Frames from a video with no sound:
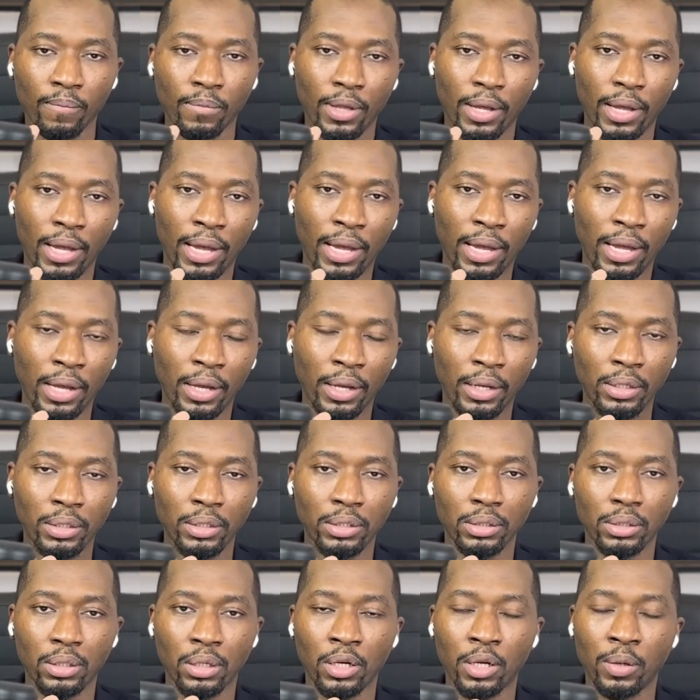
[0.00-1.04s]
and
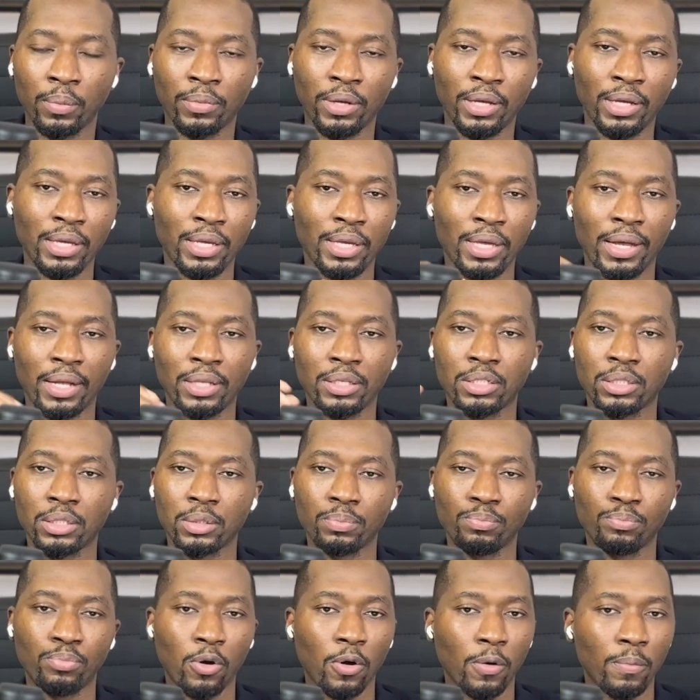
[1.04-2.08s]
it gets
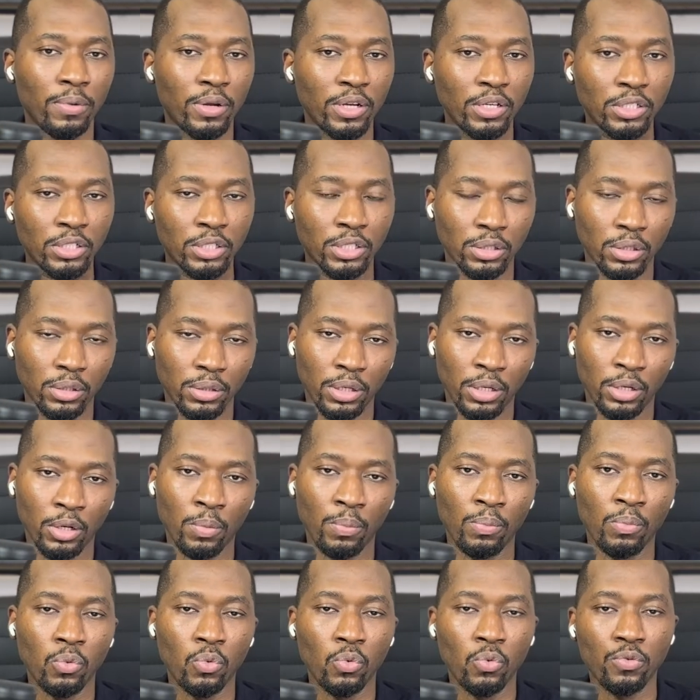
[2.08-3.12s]
published in a
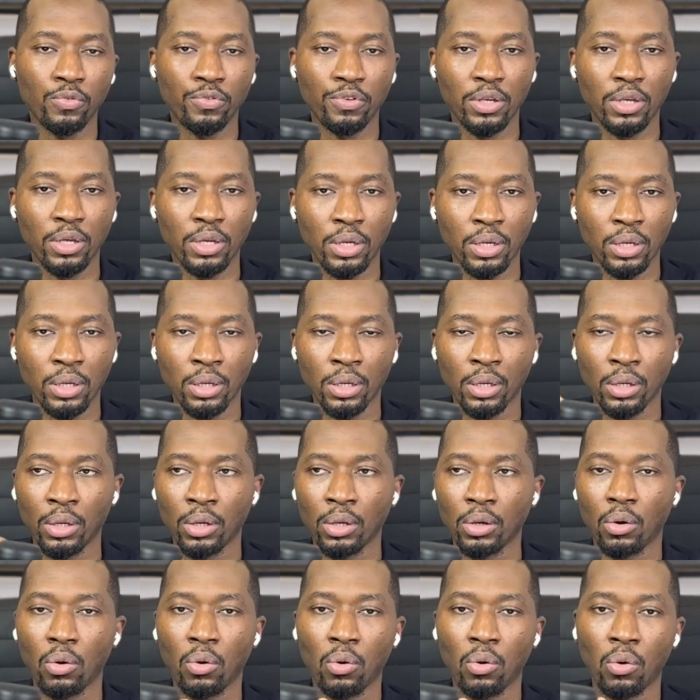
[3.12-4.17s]
movie
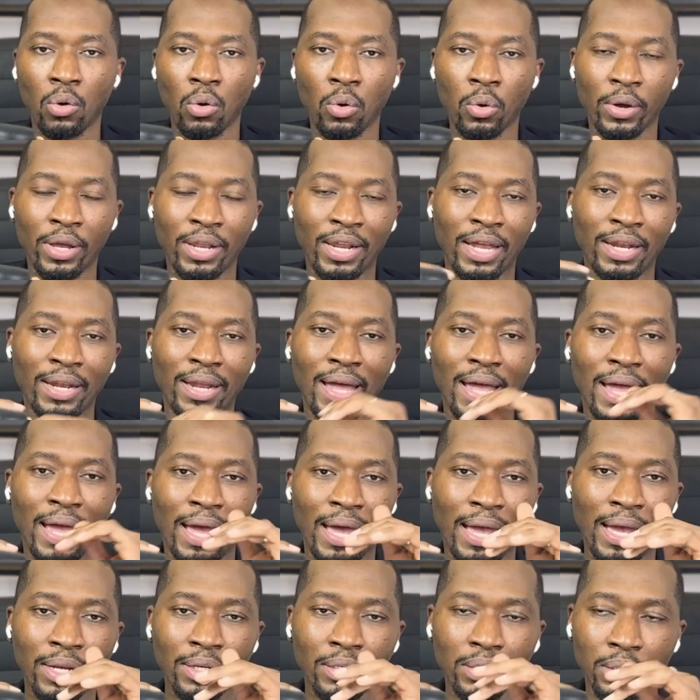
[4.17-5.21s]
or in an
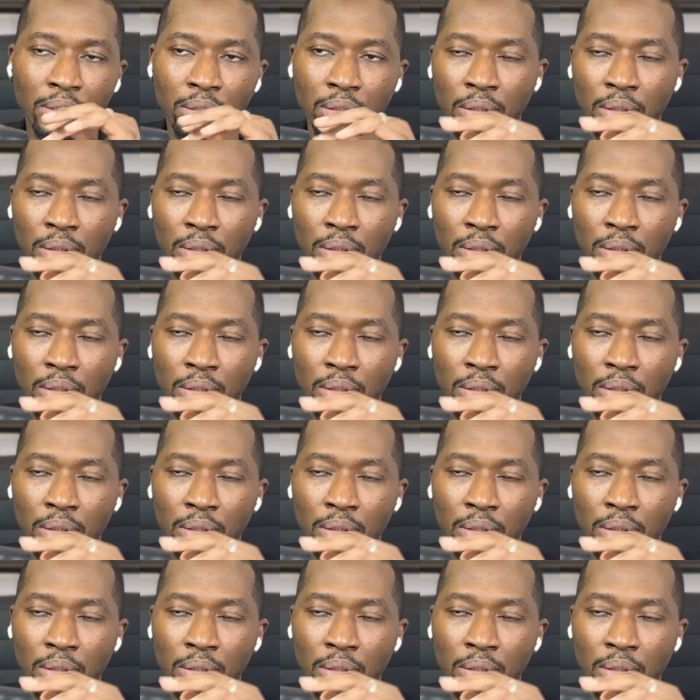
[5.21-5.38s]
ad,